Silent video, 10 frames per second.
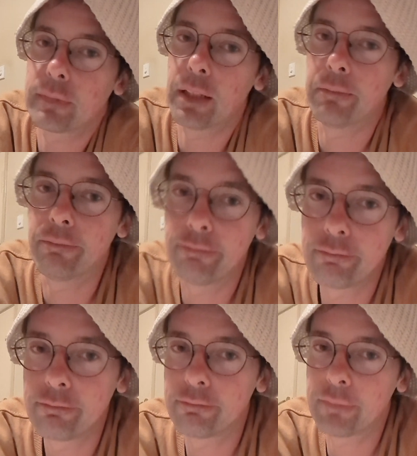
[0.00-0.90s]
Didn't
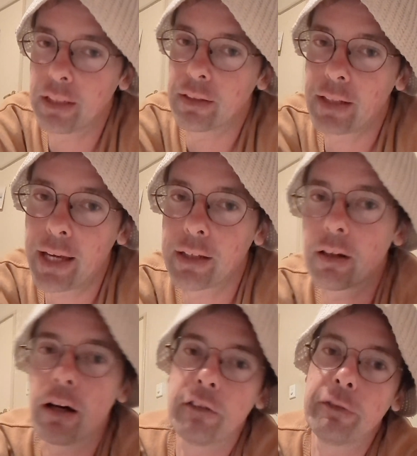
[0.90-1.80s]
didn't
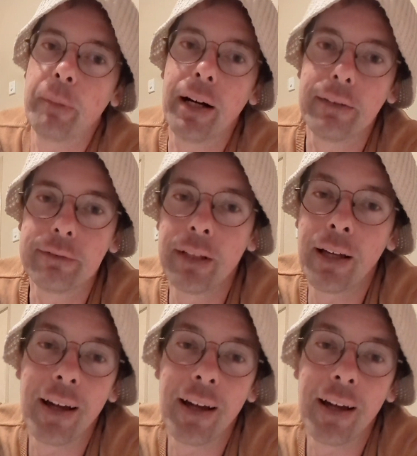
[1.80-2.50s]
take off, but